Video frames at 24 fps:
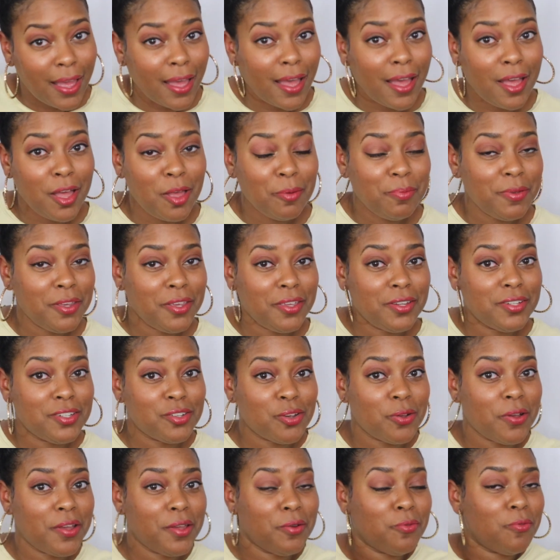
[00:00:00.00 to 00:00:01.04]
I hope you
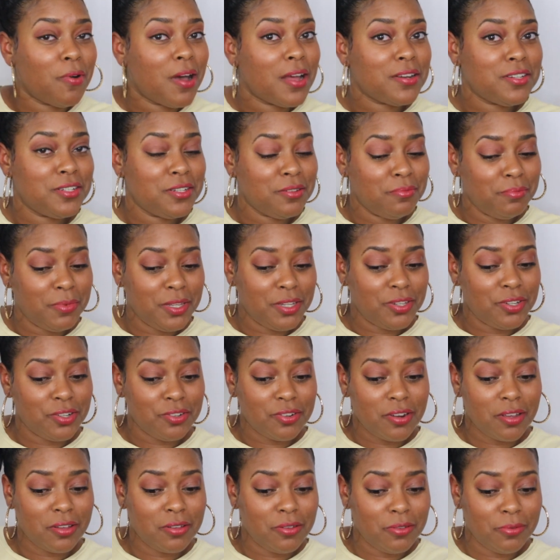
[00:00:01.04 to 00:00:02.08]
enjoyed watching me
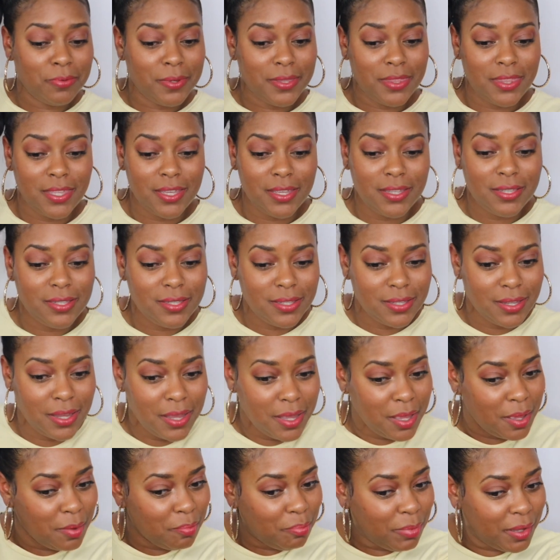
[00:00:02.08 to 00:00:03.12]
struggle with this.
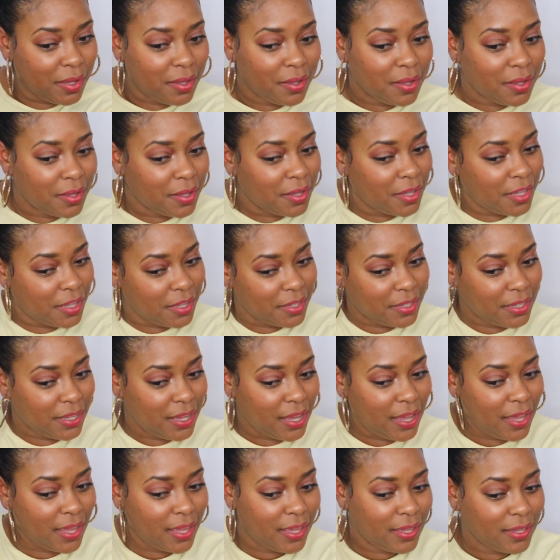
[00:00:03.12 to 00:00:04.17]
But
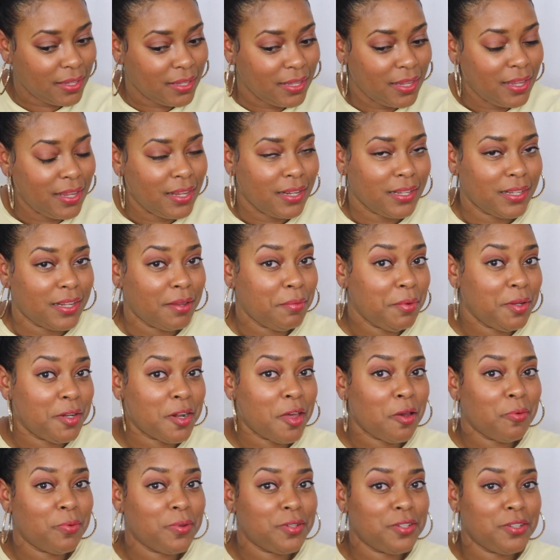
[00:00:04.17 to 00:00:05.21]
yeah, let me
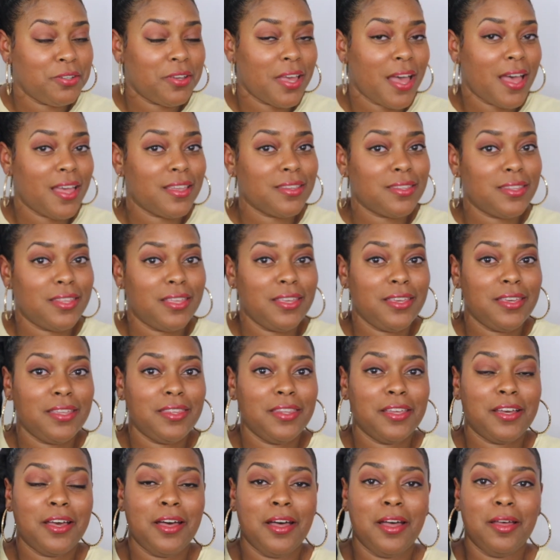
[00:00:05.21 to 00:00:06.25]
know what you guys think
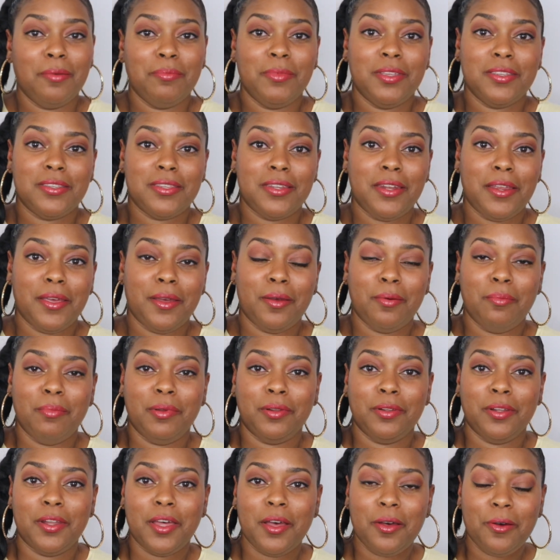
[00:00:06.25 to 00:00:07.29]
in the comments down
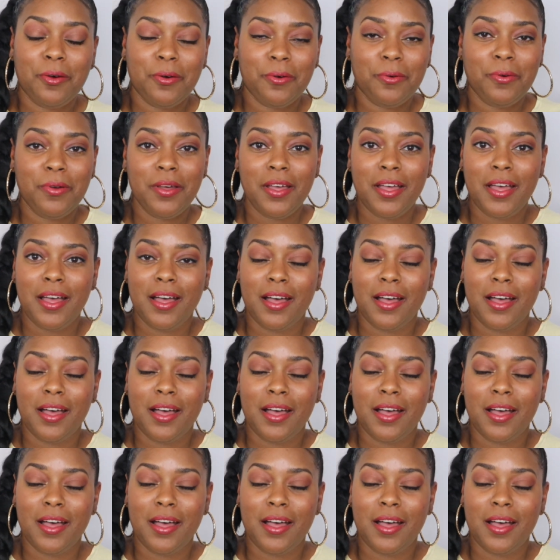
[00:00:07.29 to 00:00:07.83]
below.